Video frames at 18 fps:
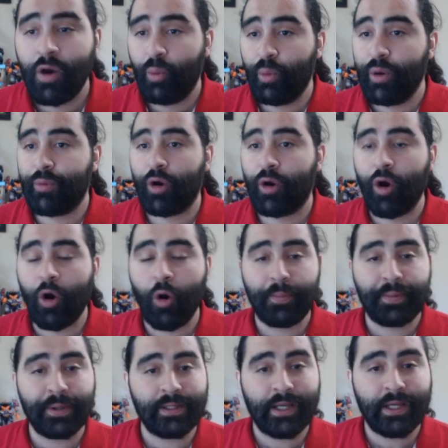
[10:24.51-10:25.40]
We were
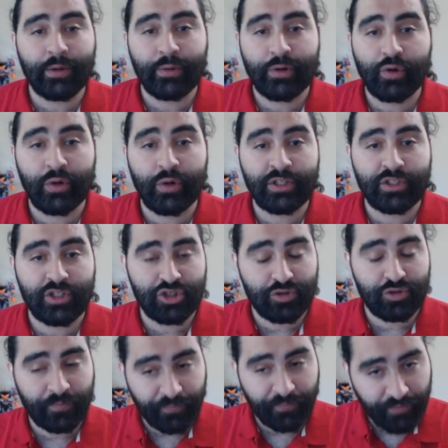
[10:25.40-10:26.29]
hoping they were going to
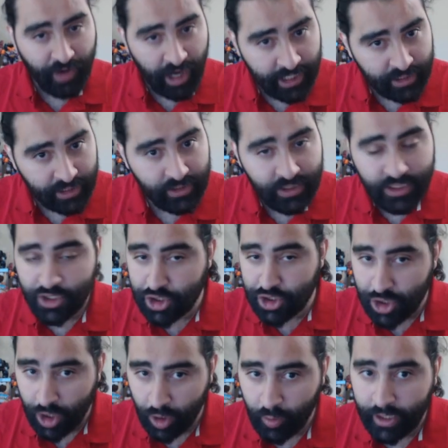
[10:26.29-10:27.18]
finally
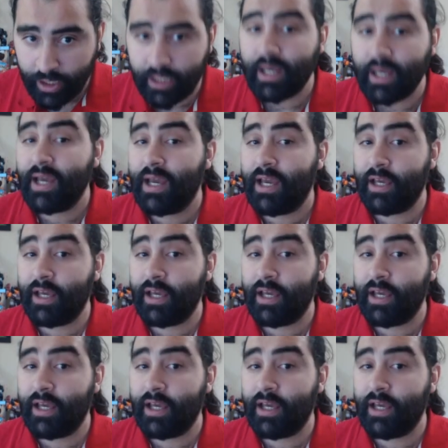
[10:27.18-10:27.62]
show it